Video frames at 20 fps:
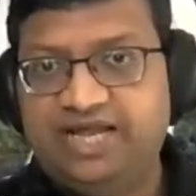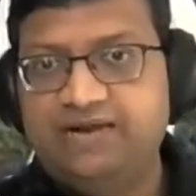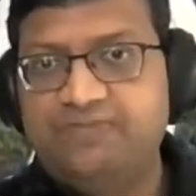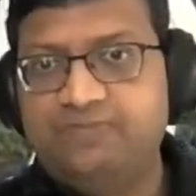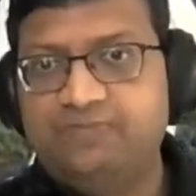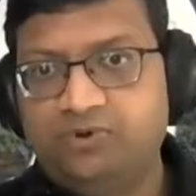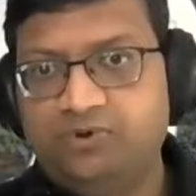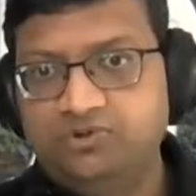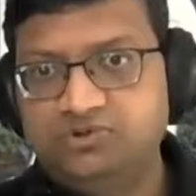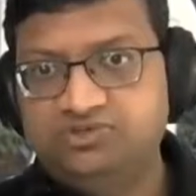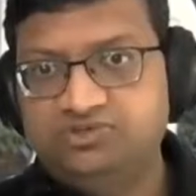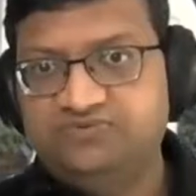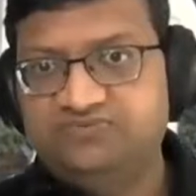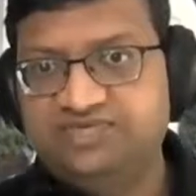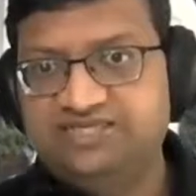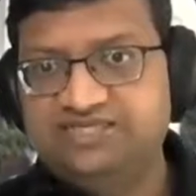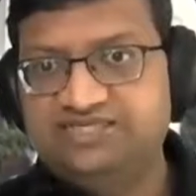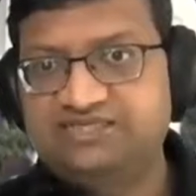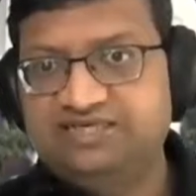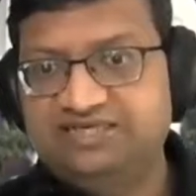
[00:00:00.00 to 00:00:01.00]
And most
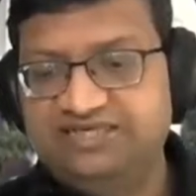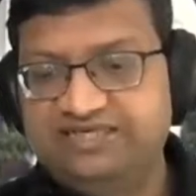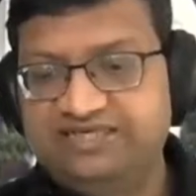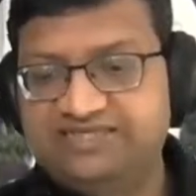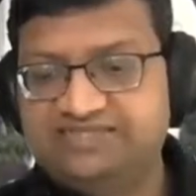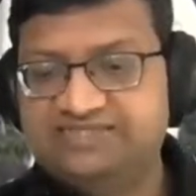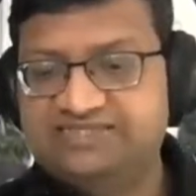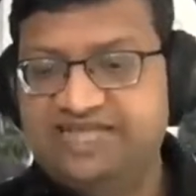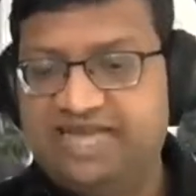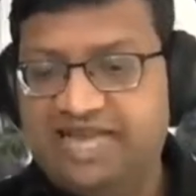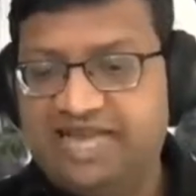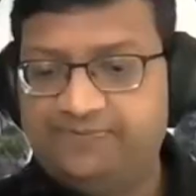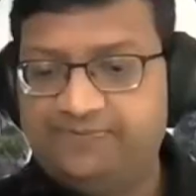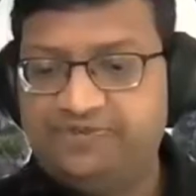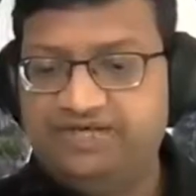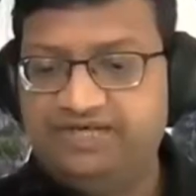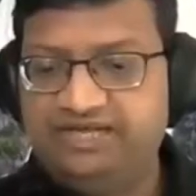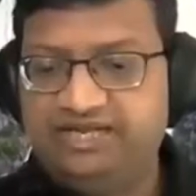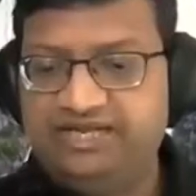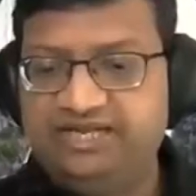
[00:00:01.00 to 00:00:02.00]
of these leaks
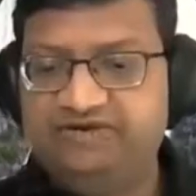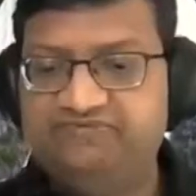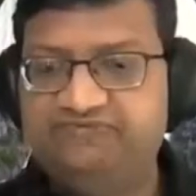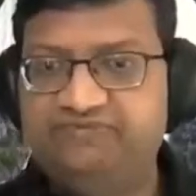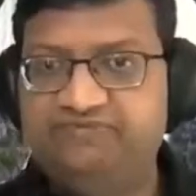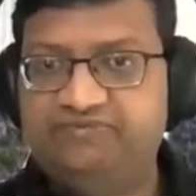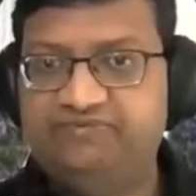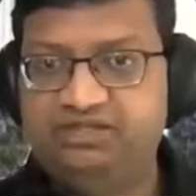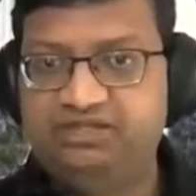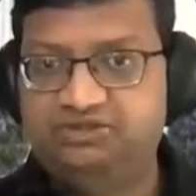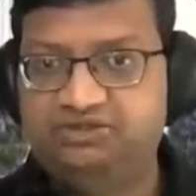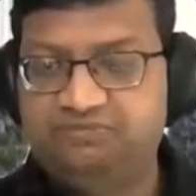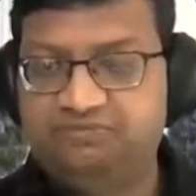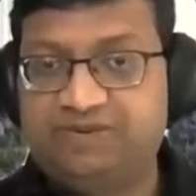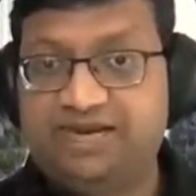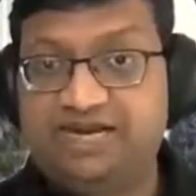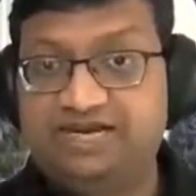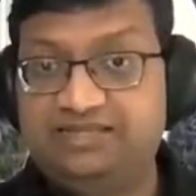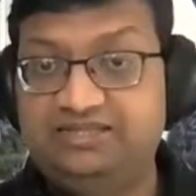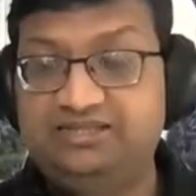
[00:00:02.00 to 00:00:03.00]
happen
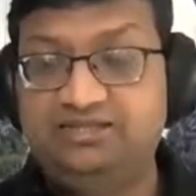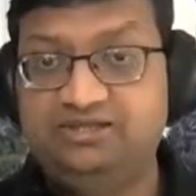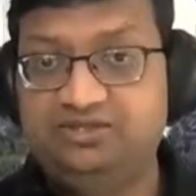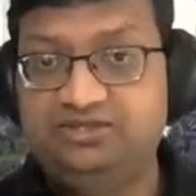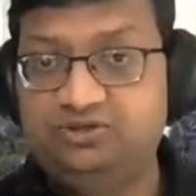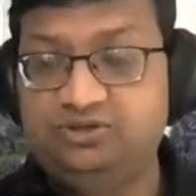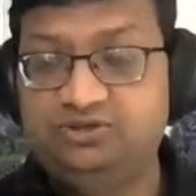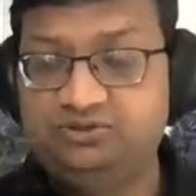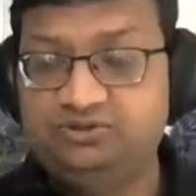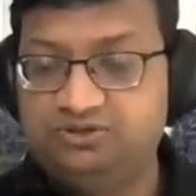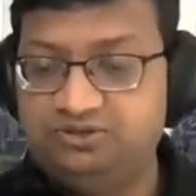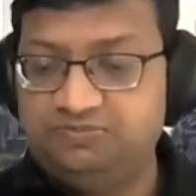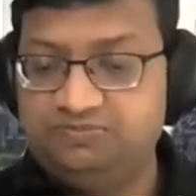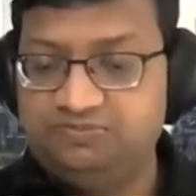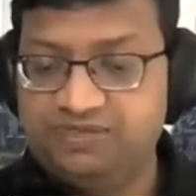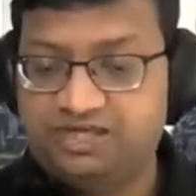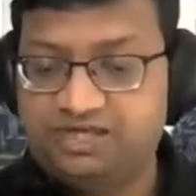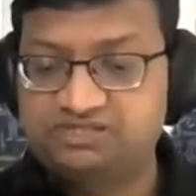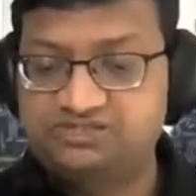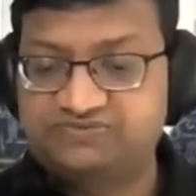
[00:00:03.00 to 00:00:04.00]

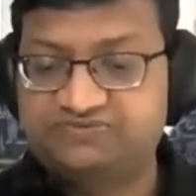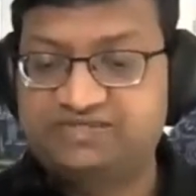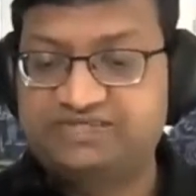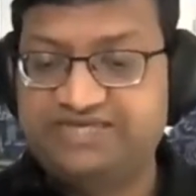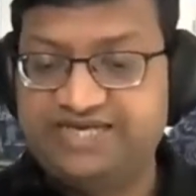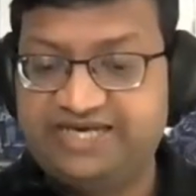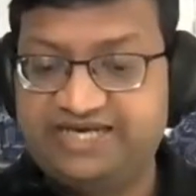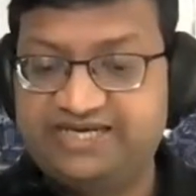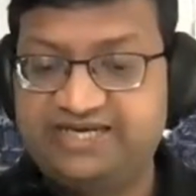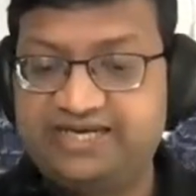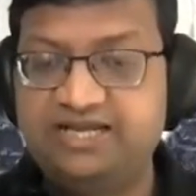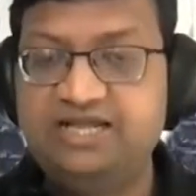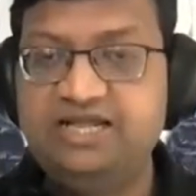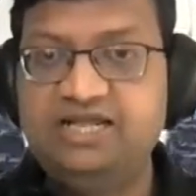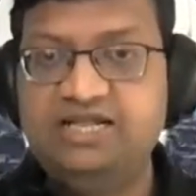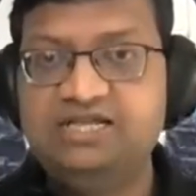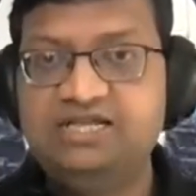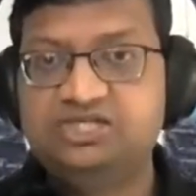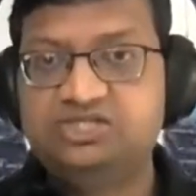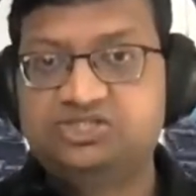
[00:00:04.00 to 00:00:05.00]
because of the data
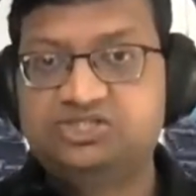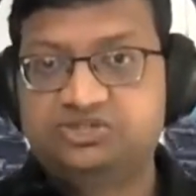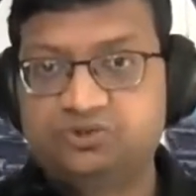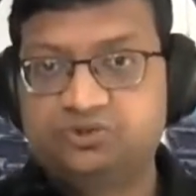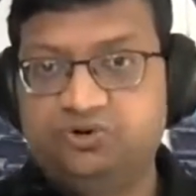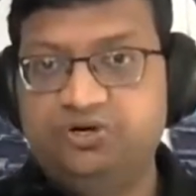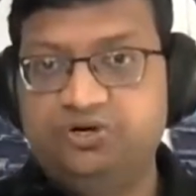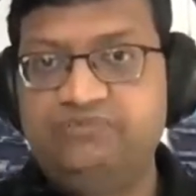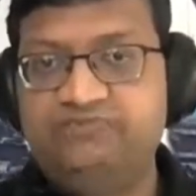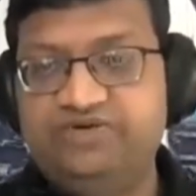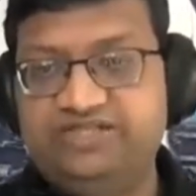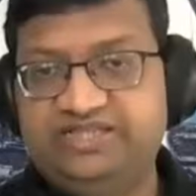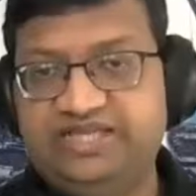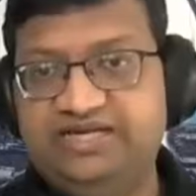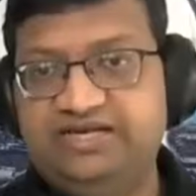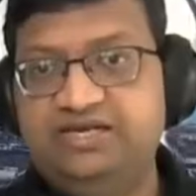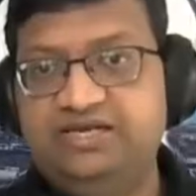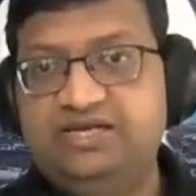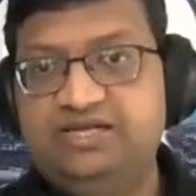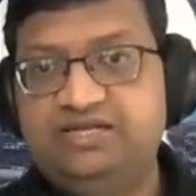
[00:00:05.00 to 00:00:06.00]
stored
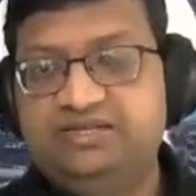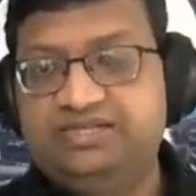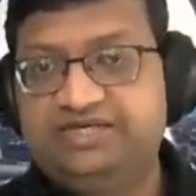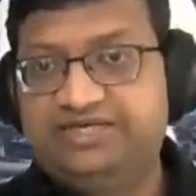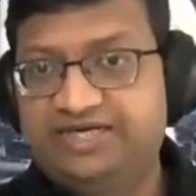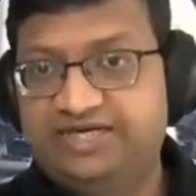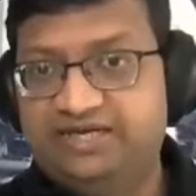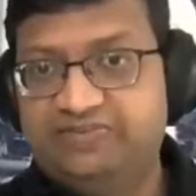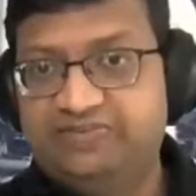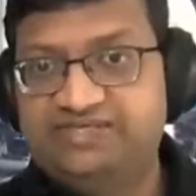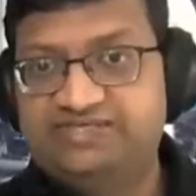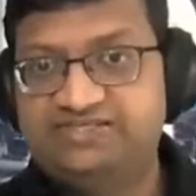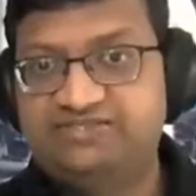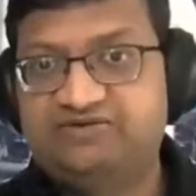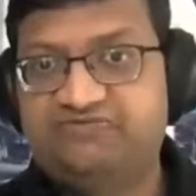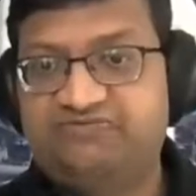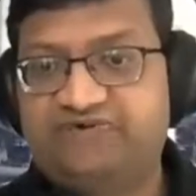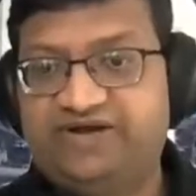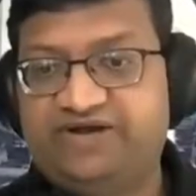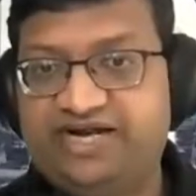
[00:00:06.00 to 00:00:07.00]
within the
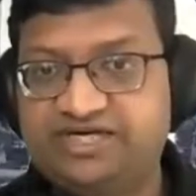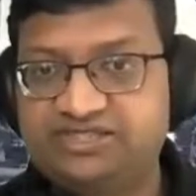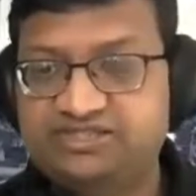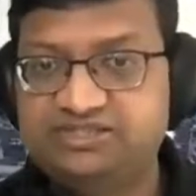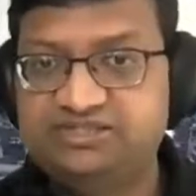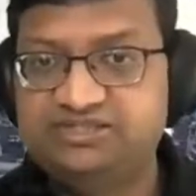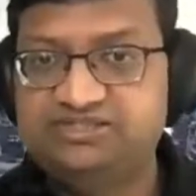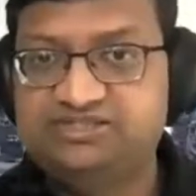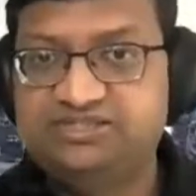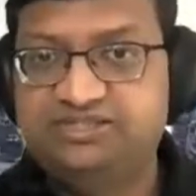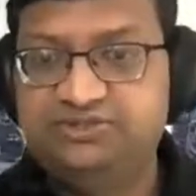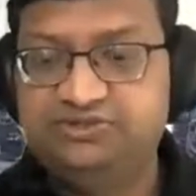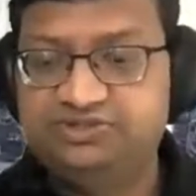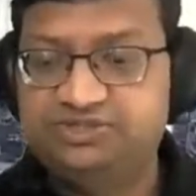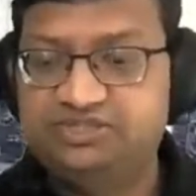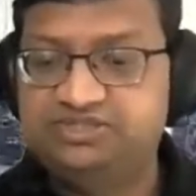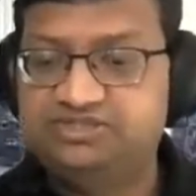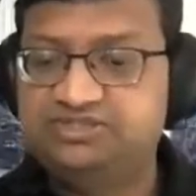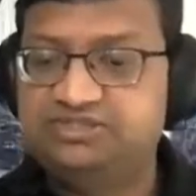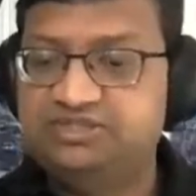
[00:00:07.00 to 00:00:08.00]
databases of financial
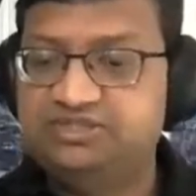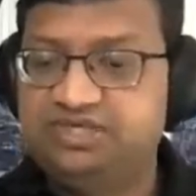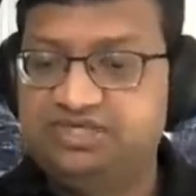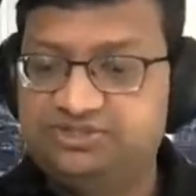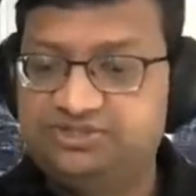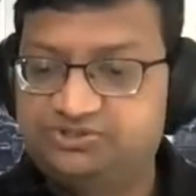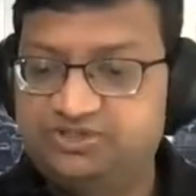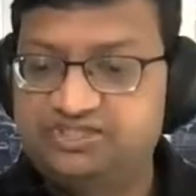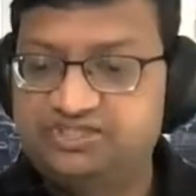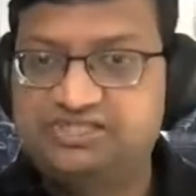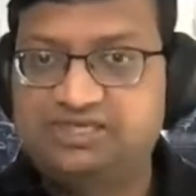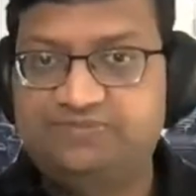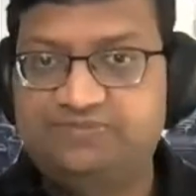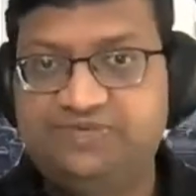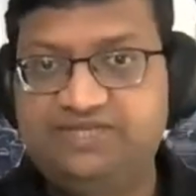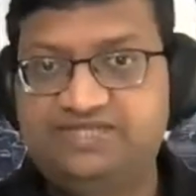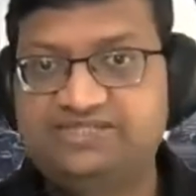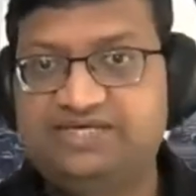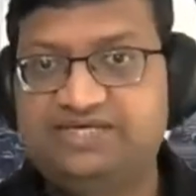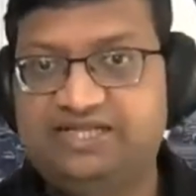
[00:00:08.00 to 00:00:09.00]
institutions, insurance
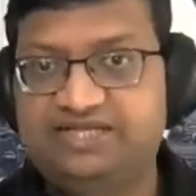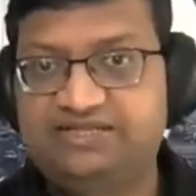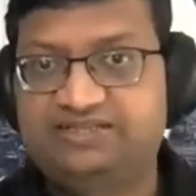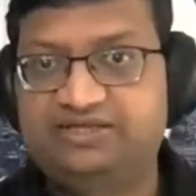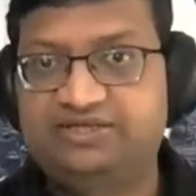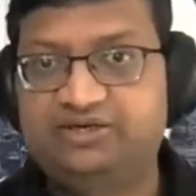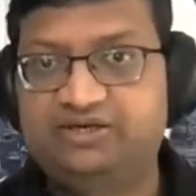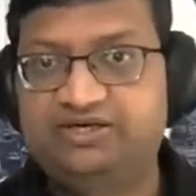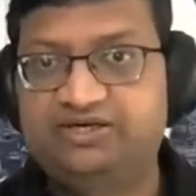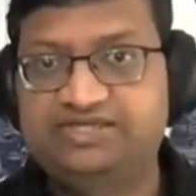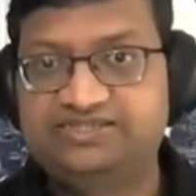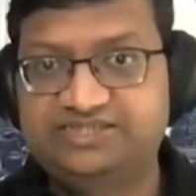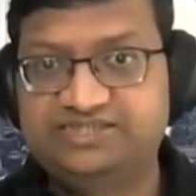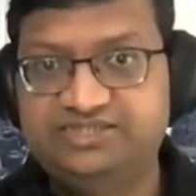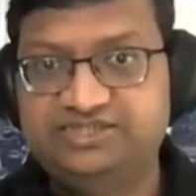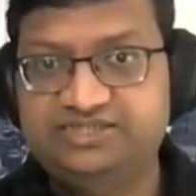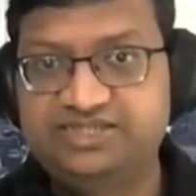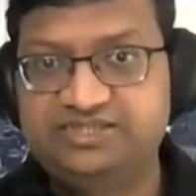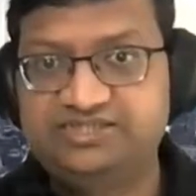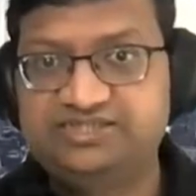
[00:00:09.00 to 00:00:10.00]
companies, and healthcare
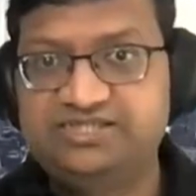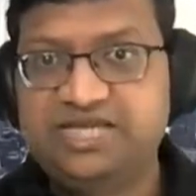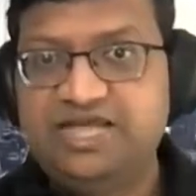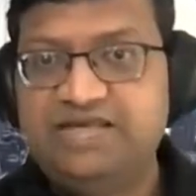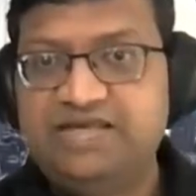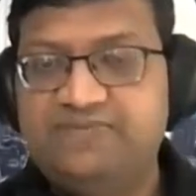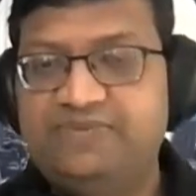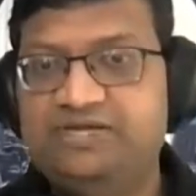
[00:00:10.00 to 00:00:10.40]
organizations,